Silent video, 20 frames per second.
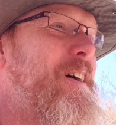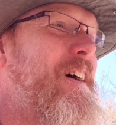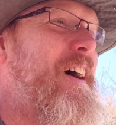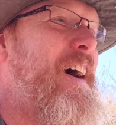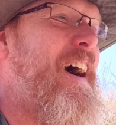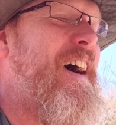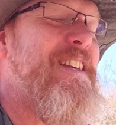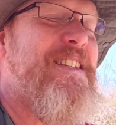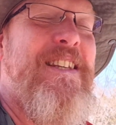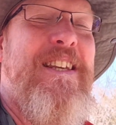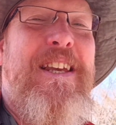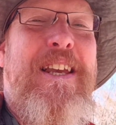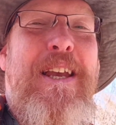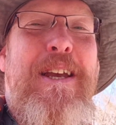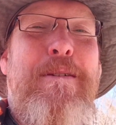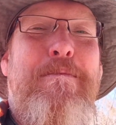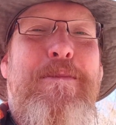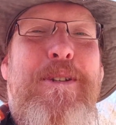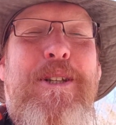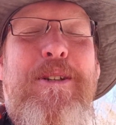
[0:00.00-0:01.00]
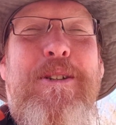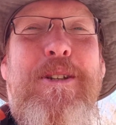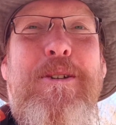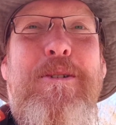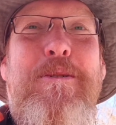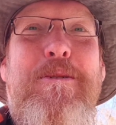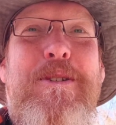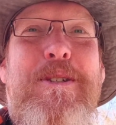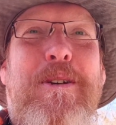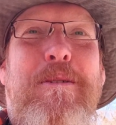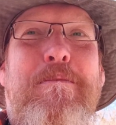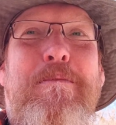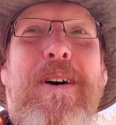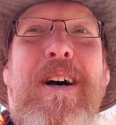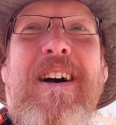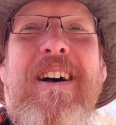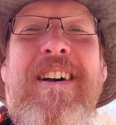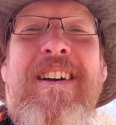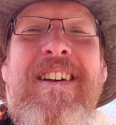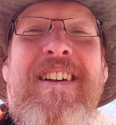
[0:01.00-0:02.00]
asking him to do some
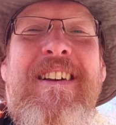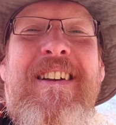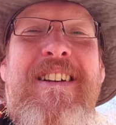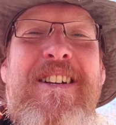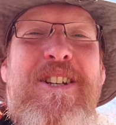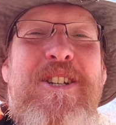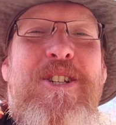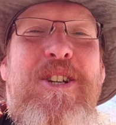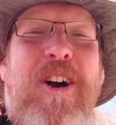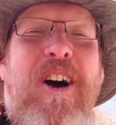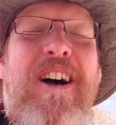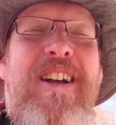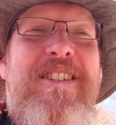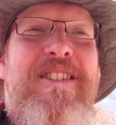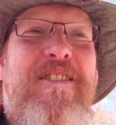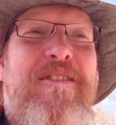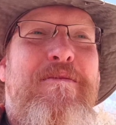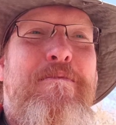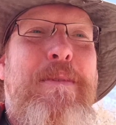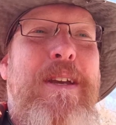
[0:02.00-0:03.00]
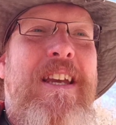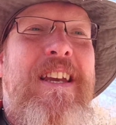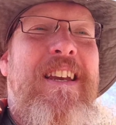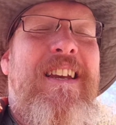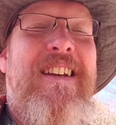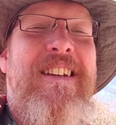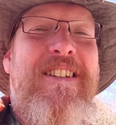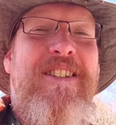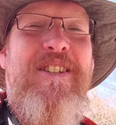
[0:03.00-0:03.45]
shots of me